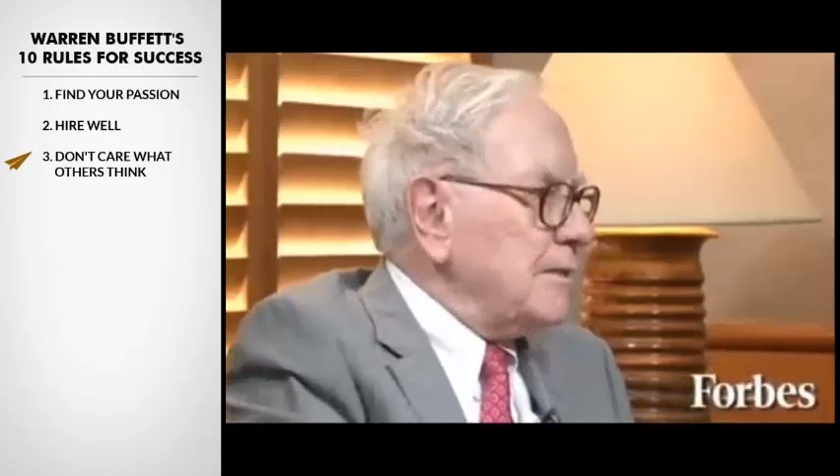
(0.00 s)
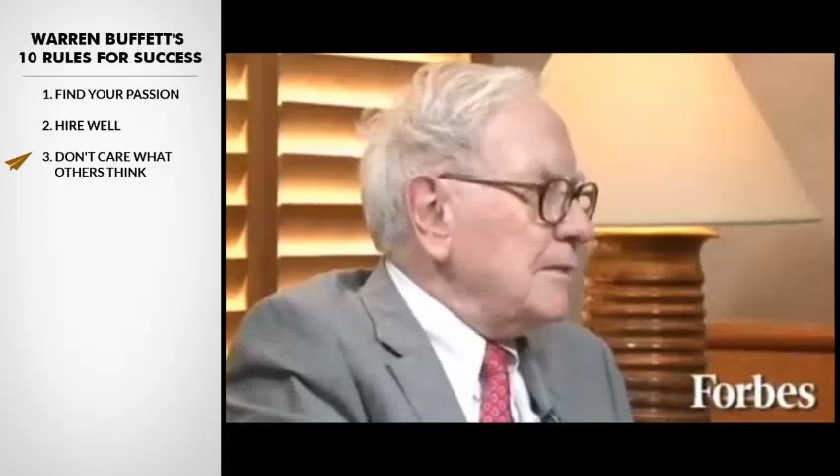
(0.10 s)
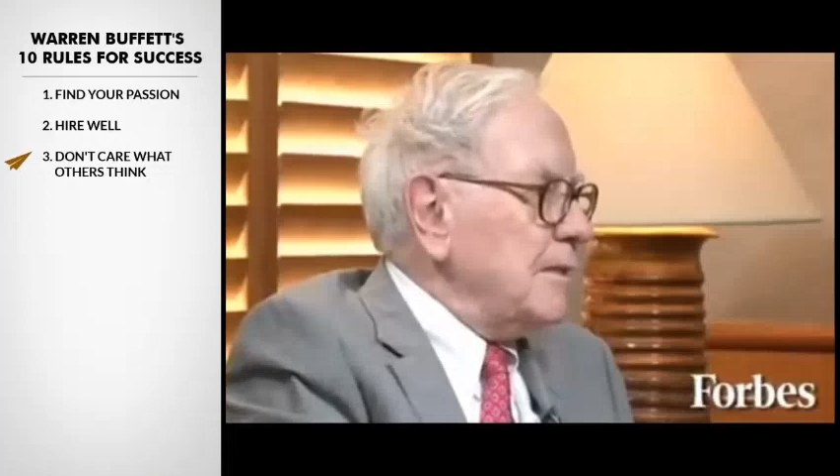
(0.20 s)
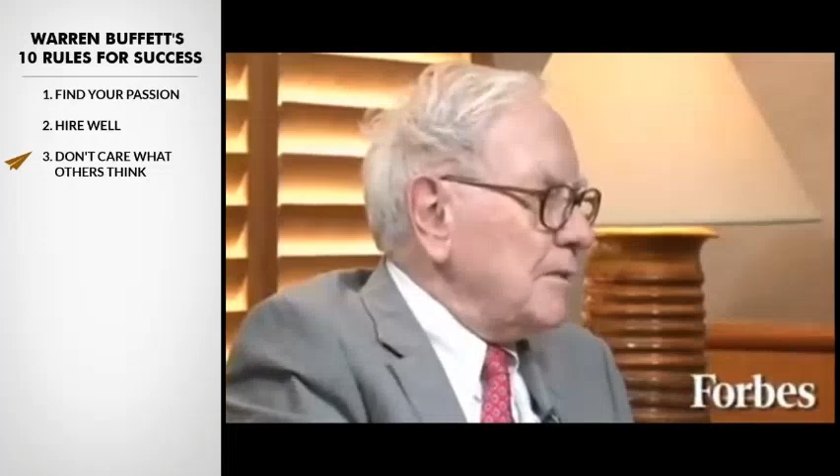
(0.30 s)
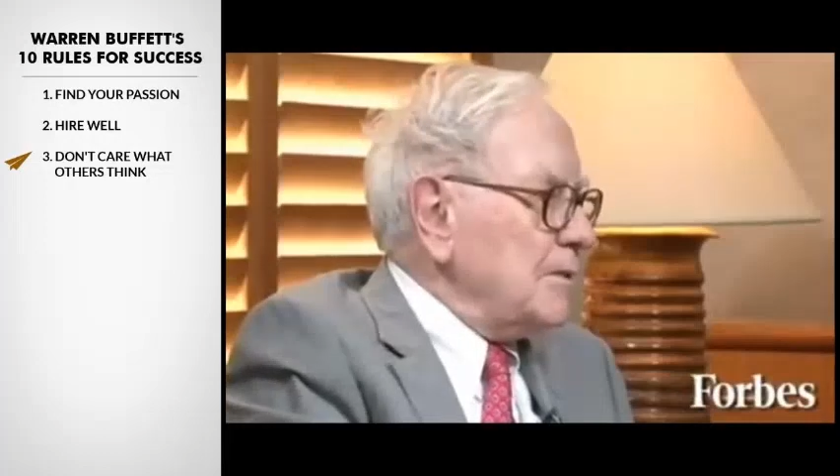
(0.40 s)
He
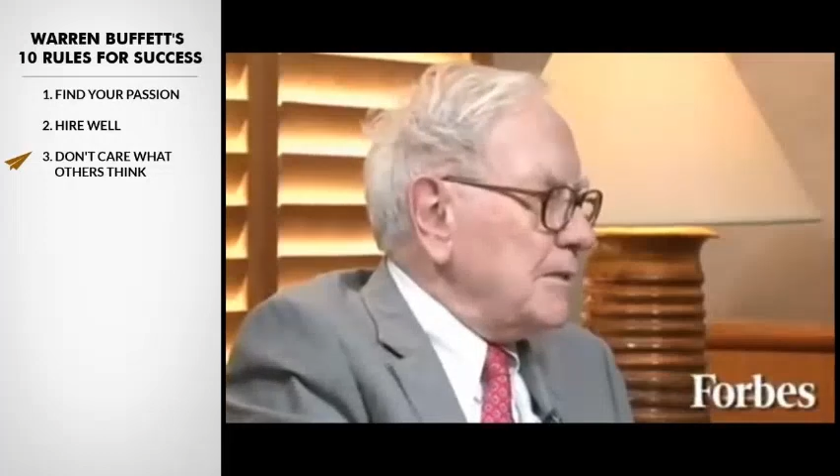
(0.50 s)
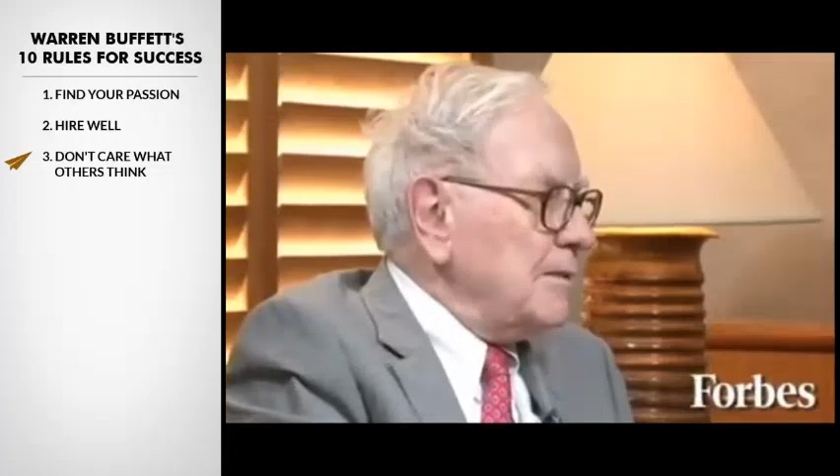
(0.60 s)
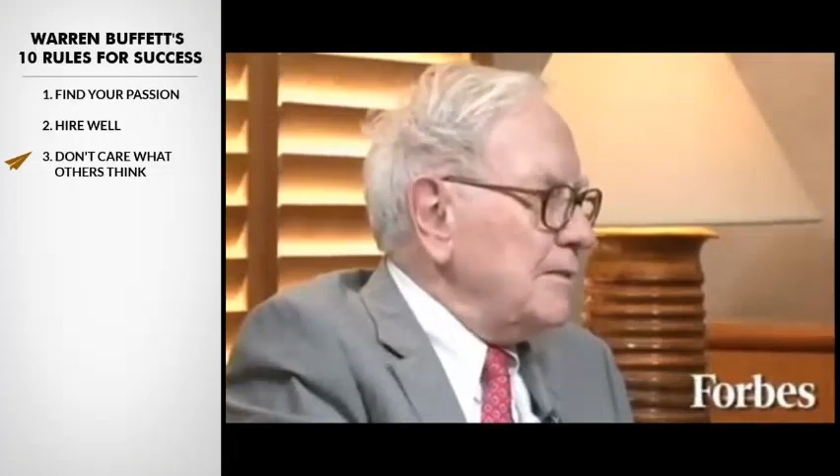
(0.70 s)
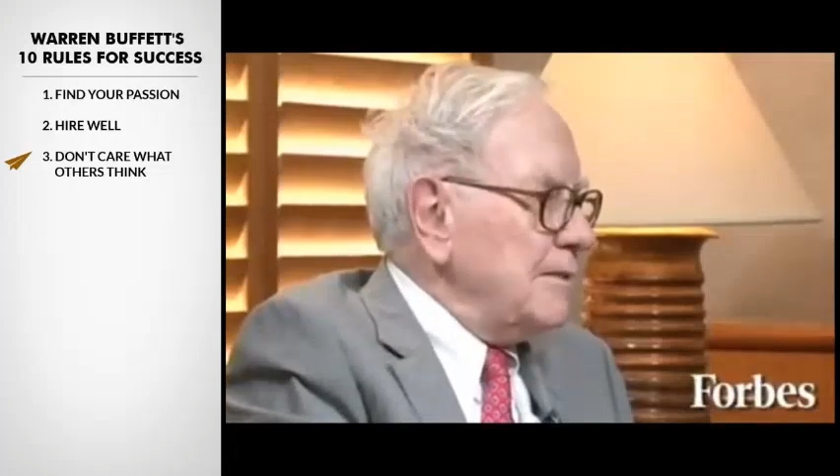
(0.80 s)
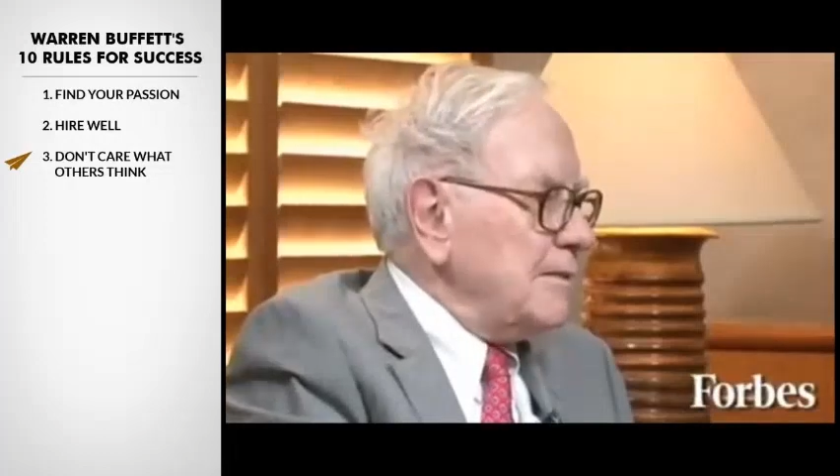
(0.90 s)
said,
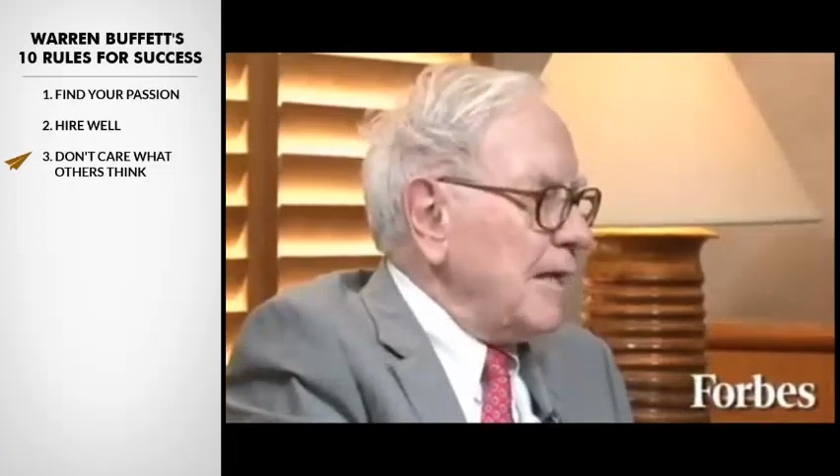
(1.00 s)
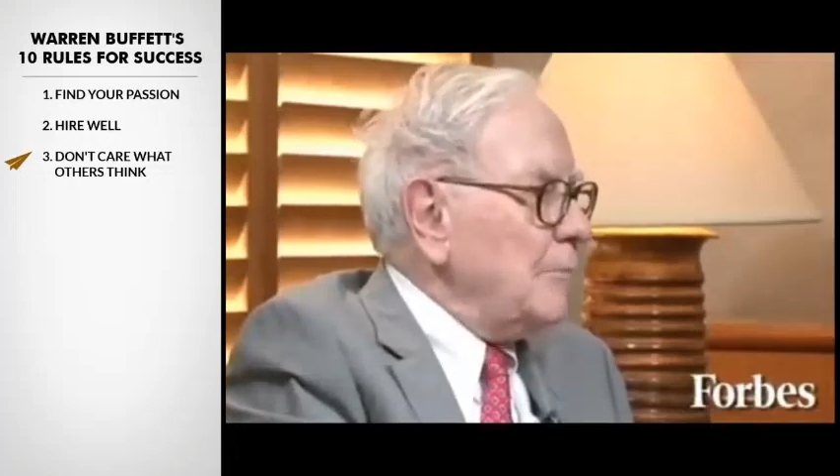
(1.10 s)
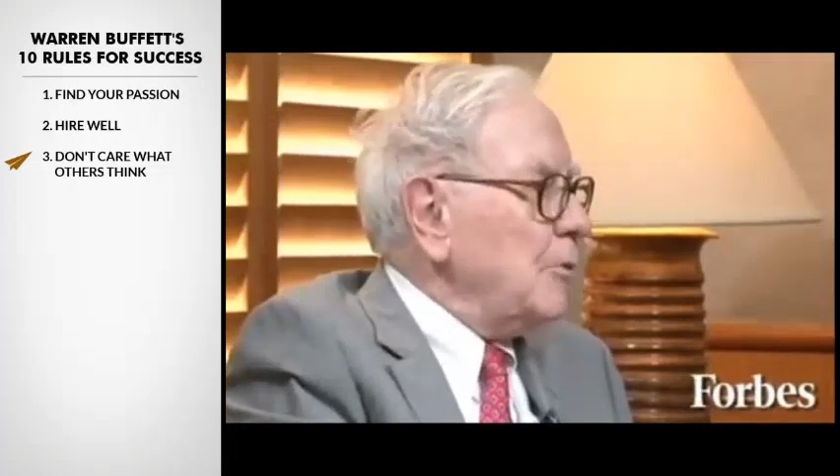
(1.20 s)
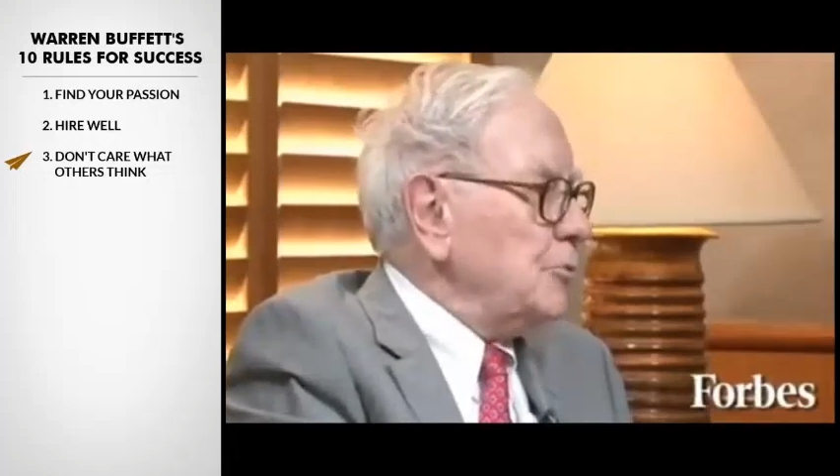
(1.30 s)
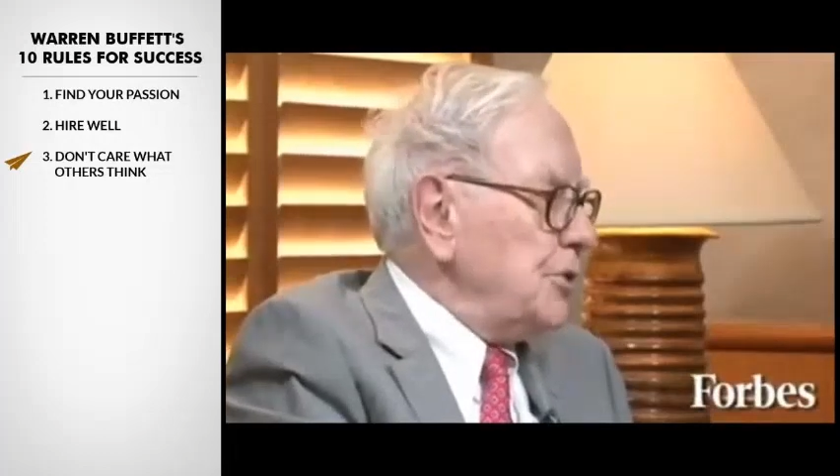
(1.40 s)

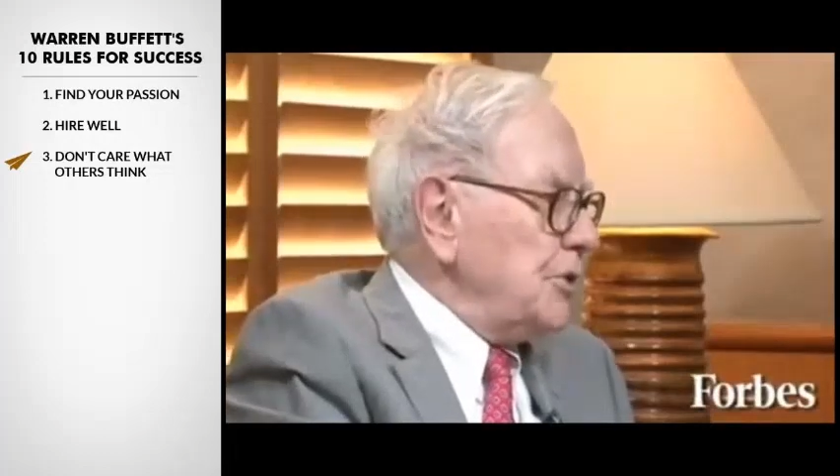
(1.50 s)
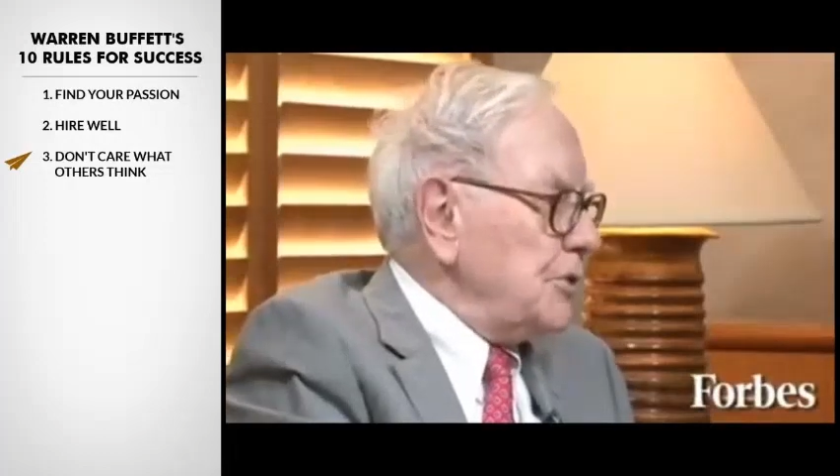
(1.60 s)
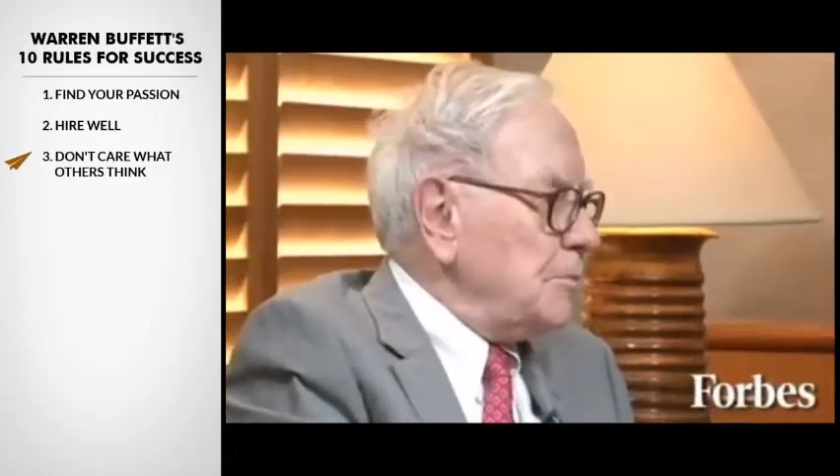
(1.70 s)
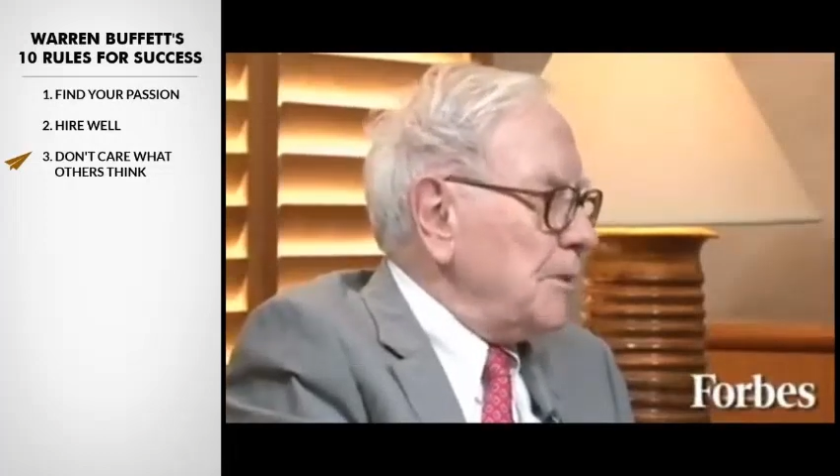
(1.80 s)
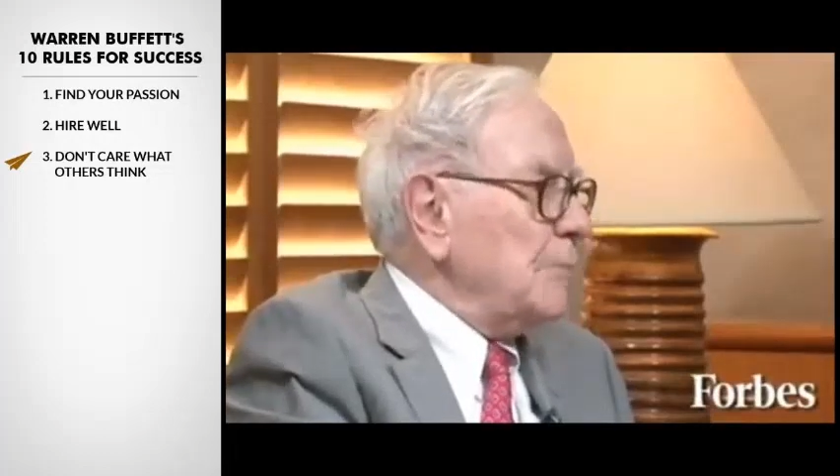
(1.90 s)
I'm no genius,